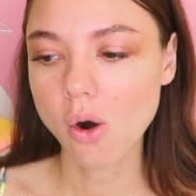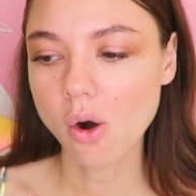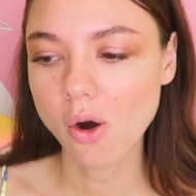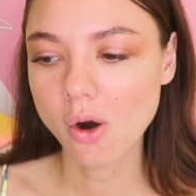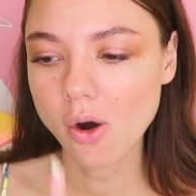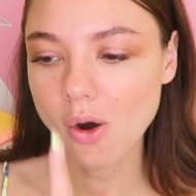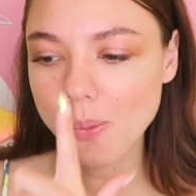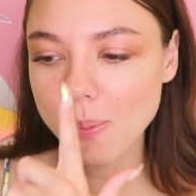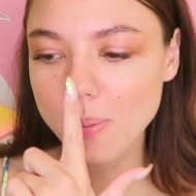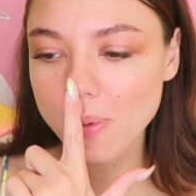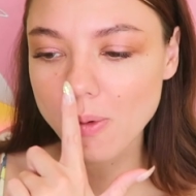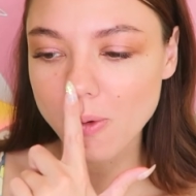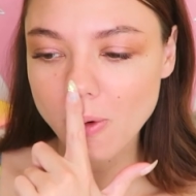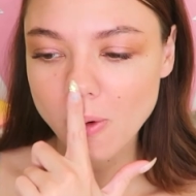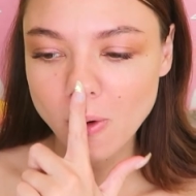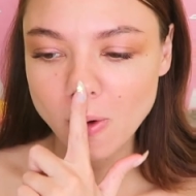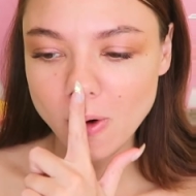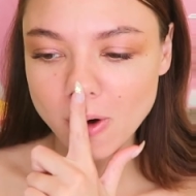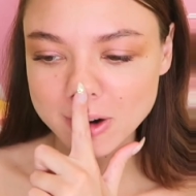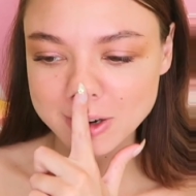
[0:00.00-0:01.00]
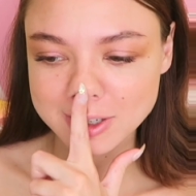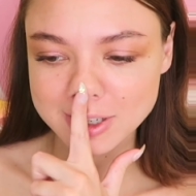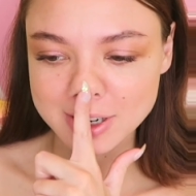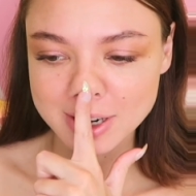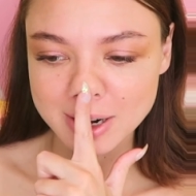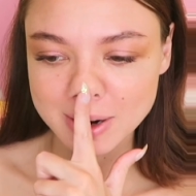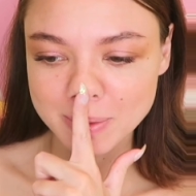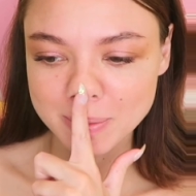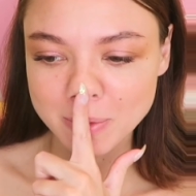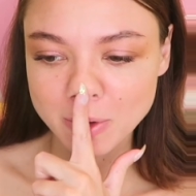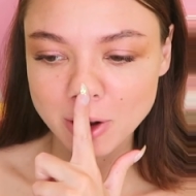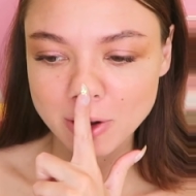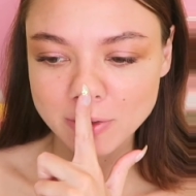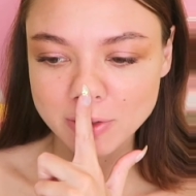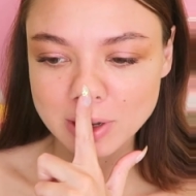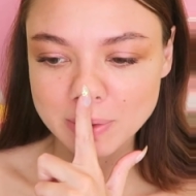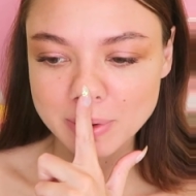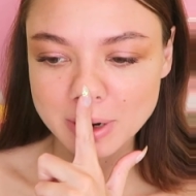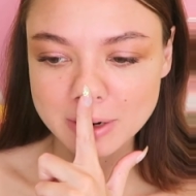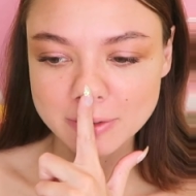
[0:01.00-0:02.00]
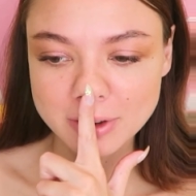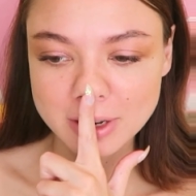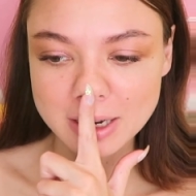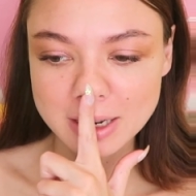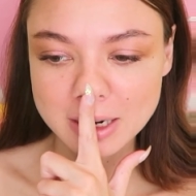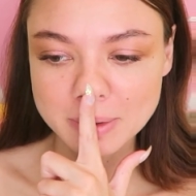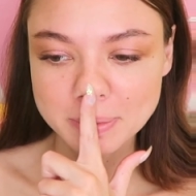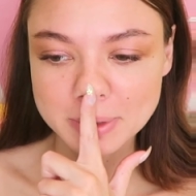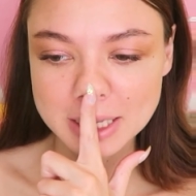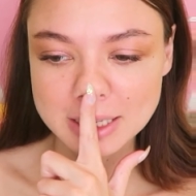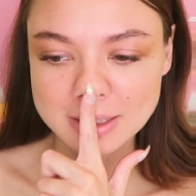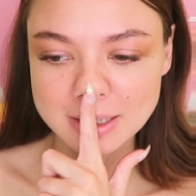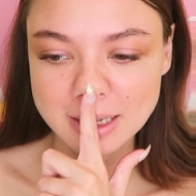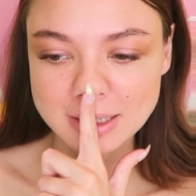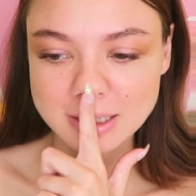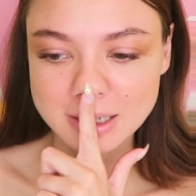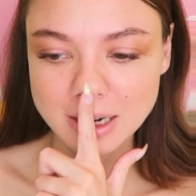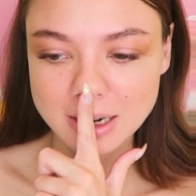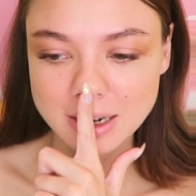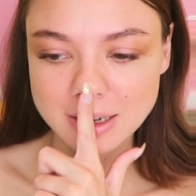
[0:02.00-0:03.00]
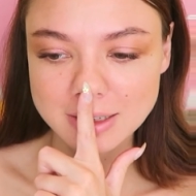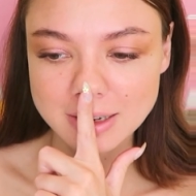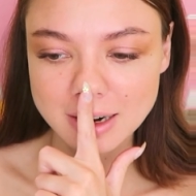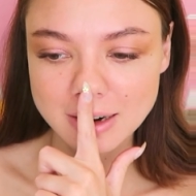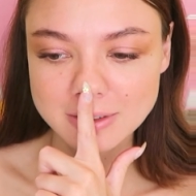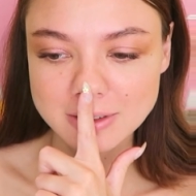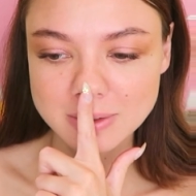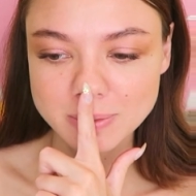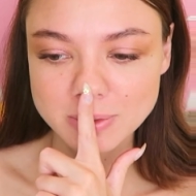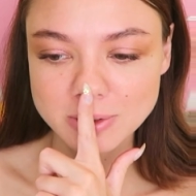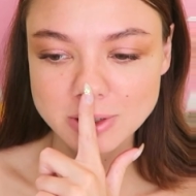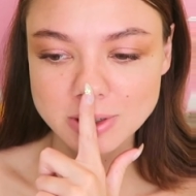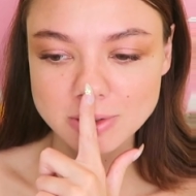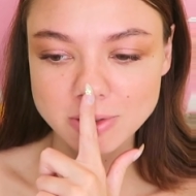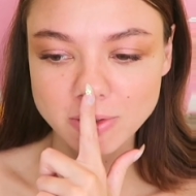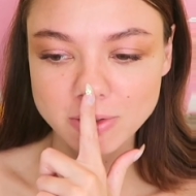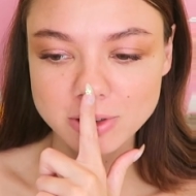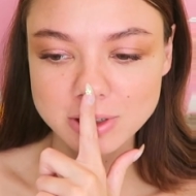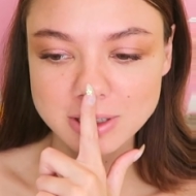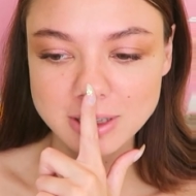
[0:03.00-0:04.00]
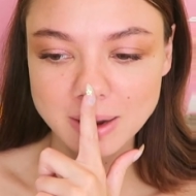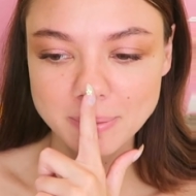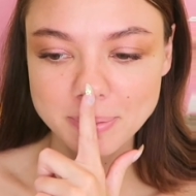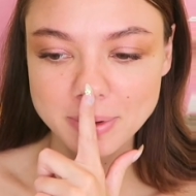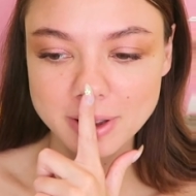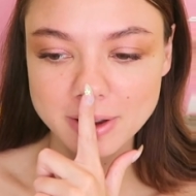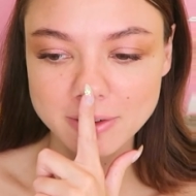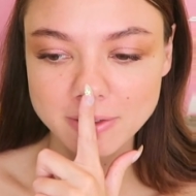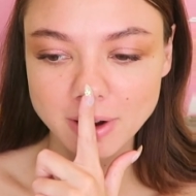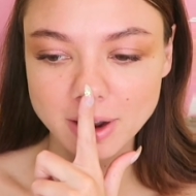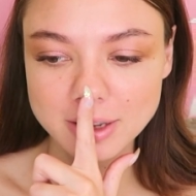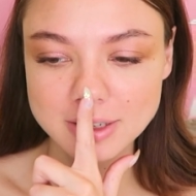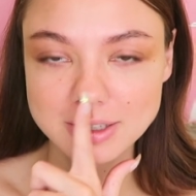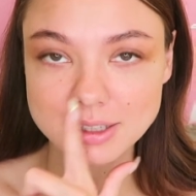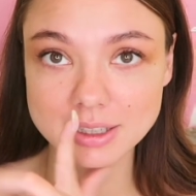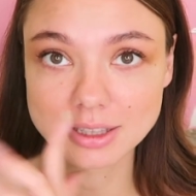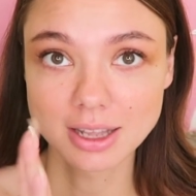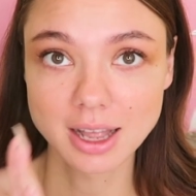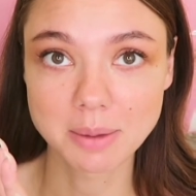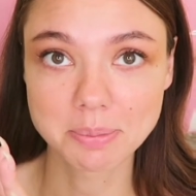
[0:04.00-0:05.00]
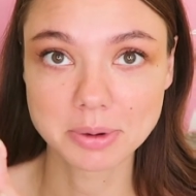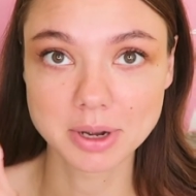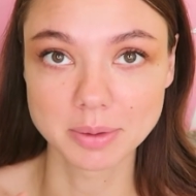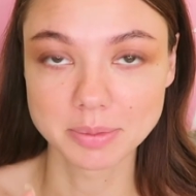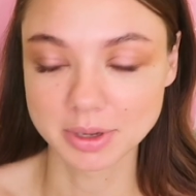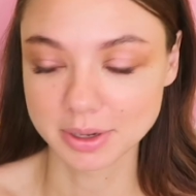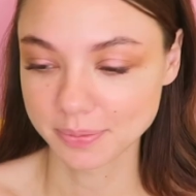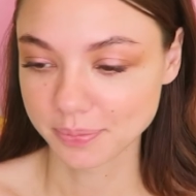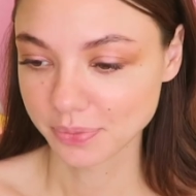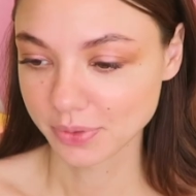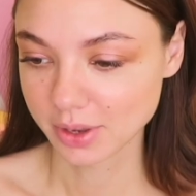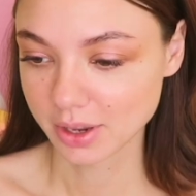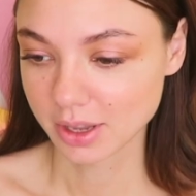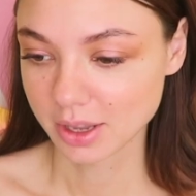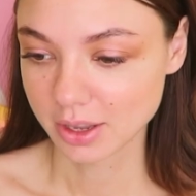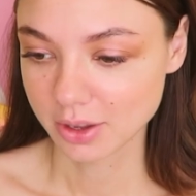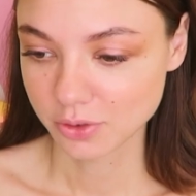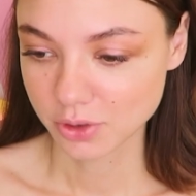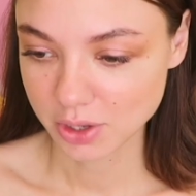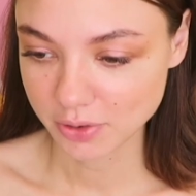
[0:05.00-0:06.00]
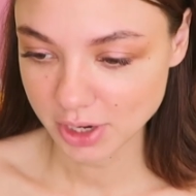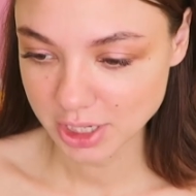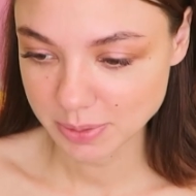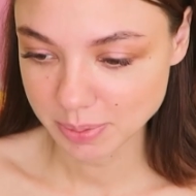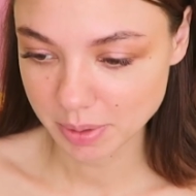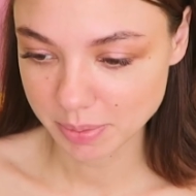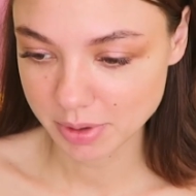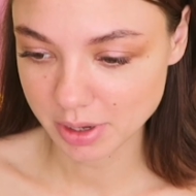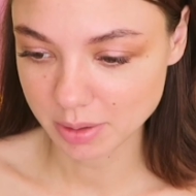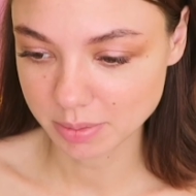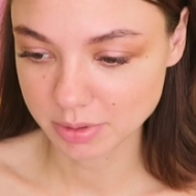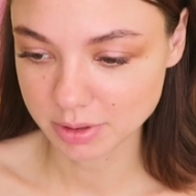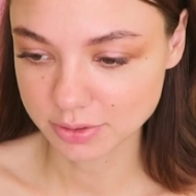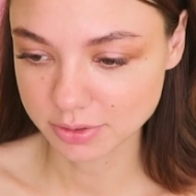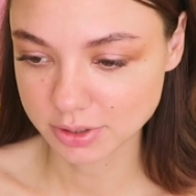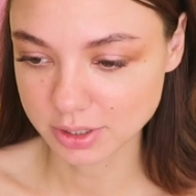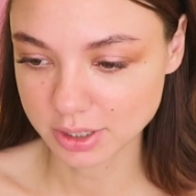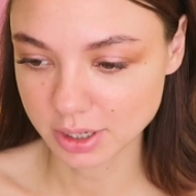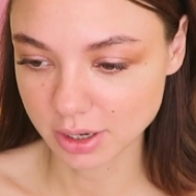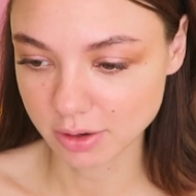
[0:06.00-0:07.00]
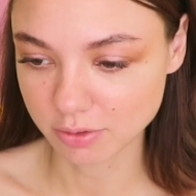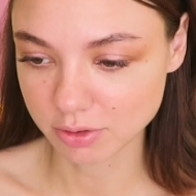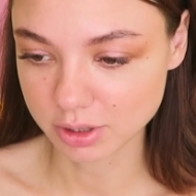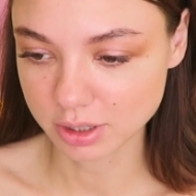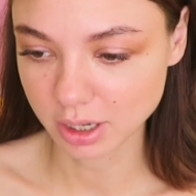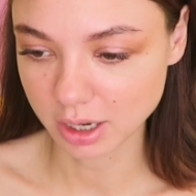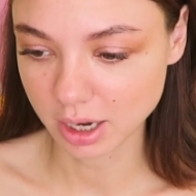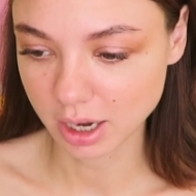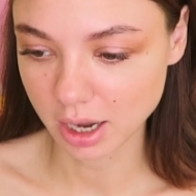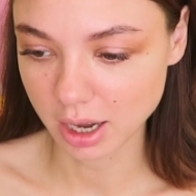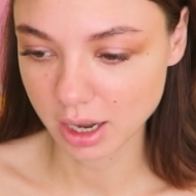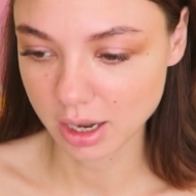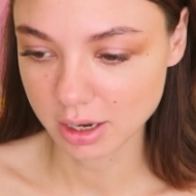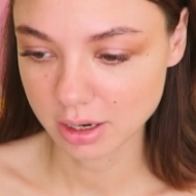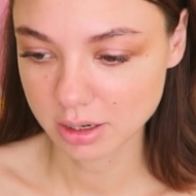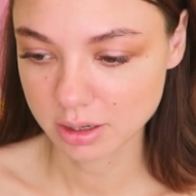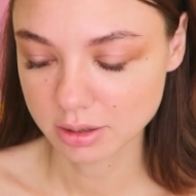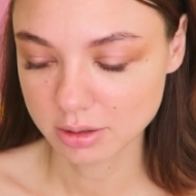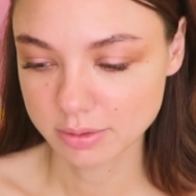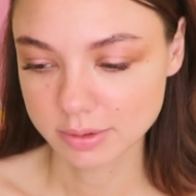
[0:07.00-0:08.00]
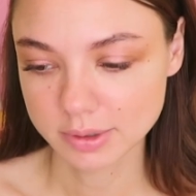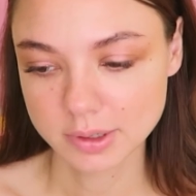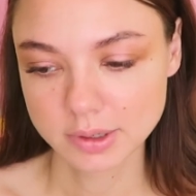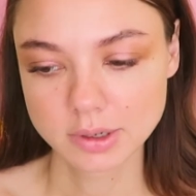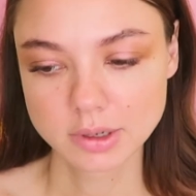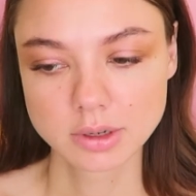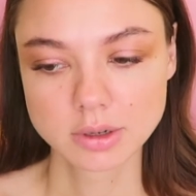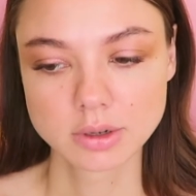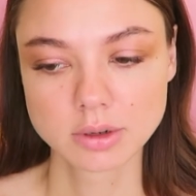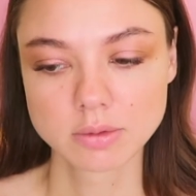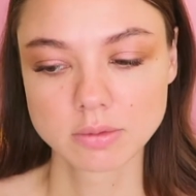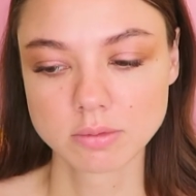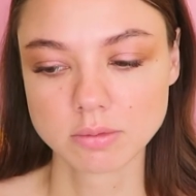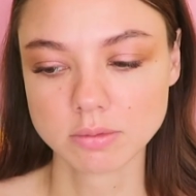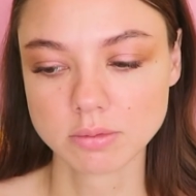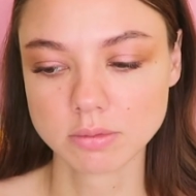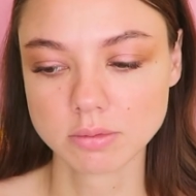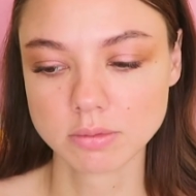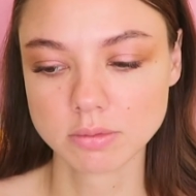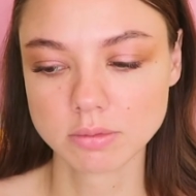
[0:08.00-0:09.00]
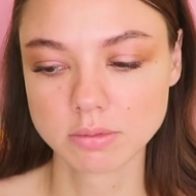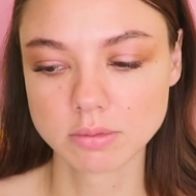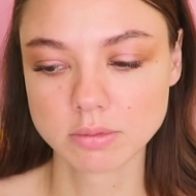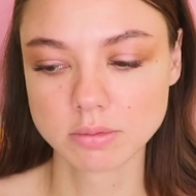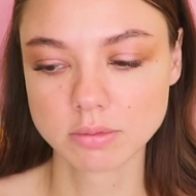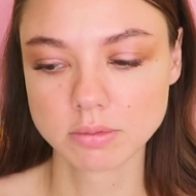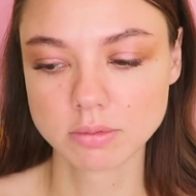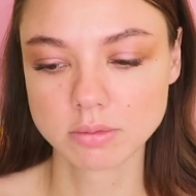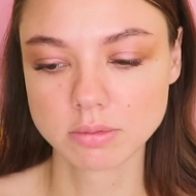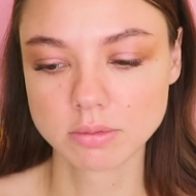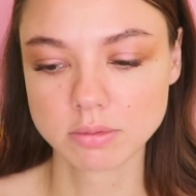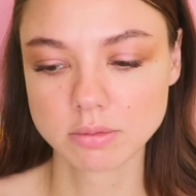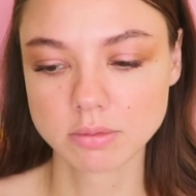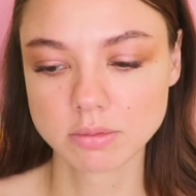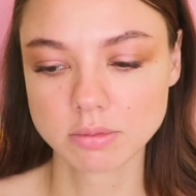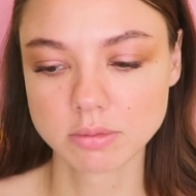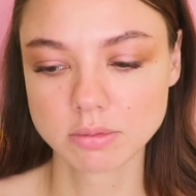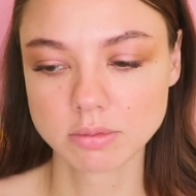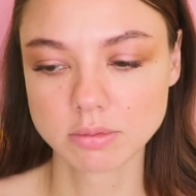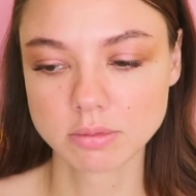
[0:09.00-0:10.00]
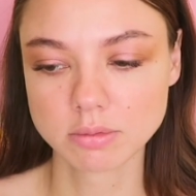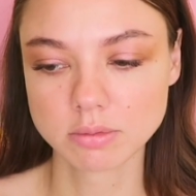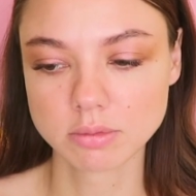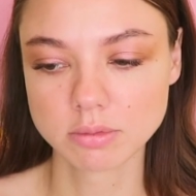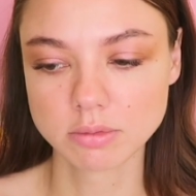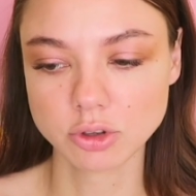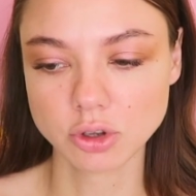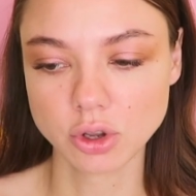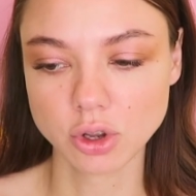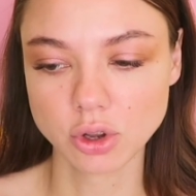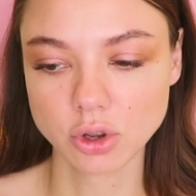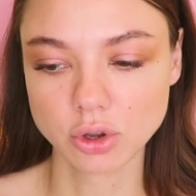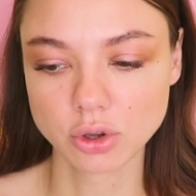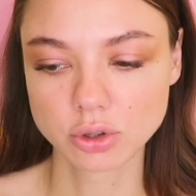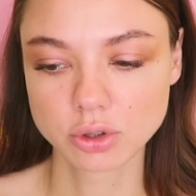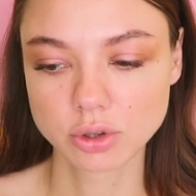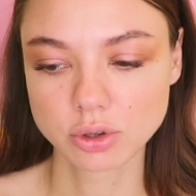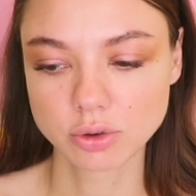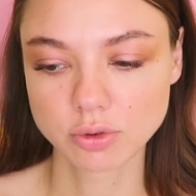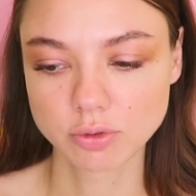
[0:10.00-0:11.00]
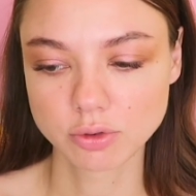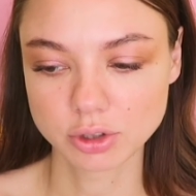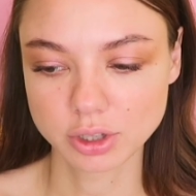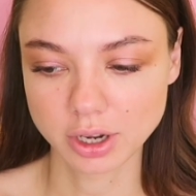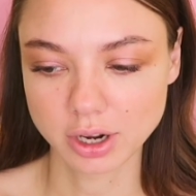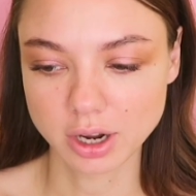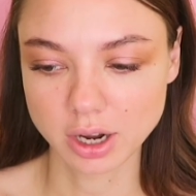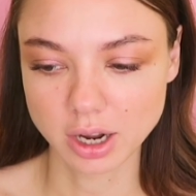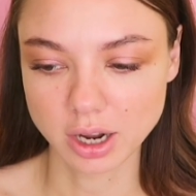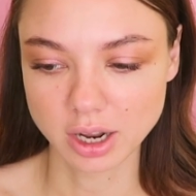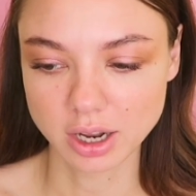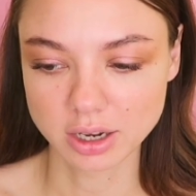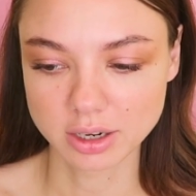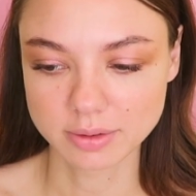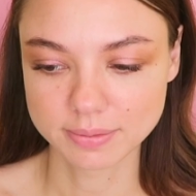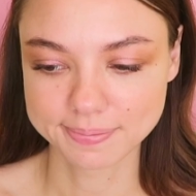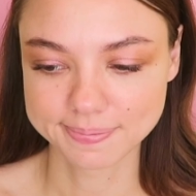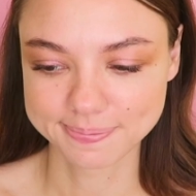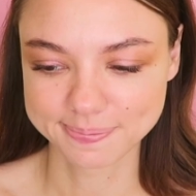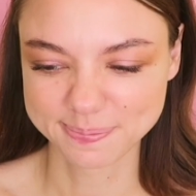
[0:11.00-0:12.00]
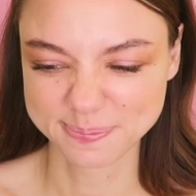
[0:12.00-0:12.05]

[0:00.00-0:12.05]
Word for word: Oh my god, what a great choice. I mostly like this one with balls. Let's try all of them. This one, Mm, no. The next one?